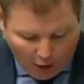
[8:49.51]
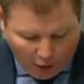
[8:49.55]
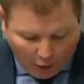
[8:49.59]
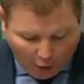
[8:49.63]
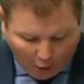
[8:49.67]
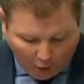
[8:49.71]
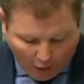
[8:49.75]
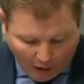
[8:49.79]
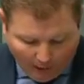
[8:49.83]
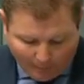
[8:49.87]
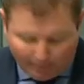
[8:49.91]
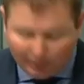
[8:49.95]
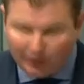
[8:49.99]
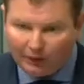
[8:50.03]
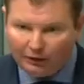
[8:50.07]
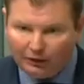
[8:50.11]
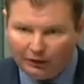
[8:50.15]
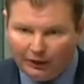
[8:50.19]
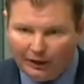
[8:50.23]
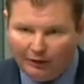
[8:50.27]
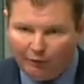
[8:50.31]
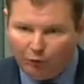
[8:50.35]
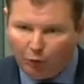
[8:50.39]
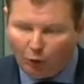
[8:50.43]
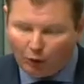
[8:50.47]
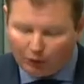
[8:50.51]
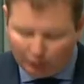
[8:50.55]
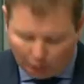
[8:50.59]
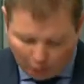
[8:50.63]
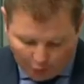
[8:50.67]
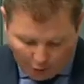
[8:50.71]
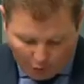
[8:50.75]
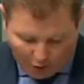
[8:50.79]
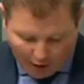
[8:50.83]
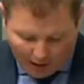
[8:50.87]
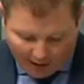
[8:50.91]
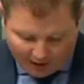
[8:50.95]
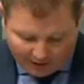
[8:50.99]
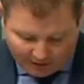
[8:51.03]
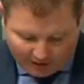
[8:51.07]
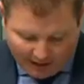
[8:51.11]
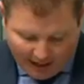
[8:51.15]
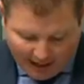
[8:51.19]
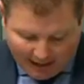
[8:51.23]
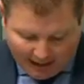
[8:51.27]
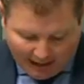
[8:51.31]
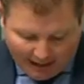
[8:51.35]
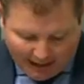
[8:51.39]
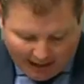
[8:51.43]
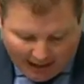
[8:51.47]
I believe what lies
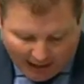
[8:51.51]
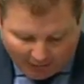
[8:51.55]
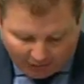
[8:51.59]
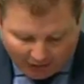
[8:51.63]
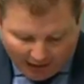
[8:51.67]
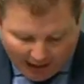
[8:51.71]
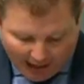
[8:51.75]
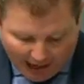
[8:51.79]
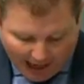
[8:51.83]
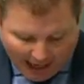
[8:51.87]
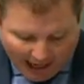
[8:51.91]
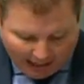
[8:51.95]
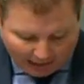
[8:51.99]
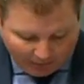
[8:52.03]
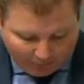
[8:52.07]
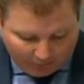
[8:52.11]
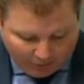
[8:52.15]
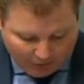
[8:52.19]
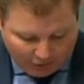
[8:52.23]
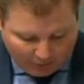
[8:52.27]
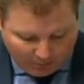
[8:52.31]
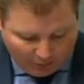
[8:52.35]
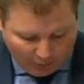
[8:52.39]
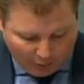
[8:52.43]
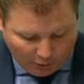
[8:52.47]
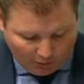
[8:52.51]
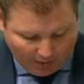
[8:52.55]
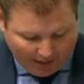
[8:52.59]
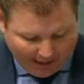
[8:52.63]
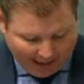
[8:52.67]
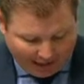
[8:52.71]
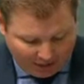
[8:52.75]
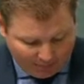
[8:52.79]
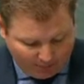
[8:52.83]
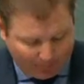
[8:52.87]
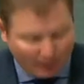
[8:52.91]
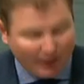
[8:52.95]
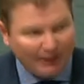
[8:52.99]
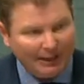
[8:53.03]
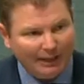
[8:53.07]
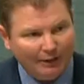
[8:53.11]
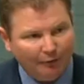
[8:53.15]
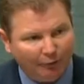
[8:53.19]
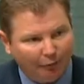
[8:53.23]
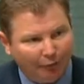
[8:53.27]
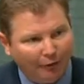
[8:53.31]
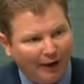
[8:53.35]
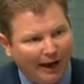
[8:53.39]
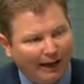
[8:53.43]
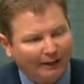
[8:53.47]
at the heart of this bill has been, in
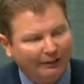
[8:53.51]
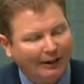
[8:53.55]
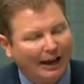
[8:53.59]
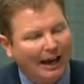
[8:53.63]
fact,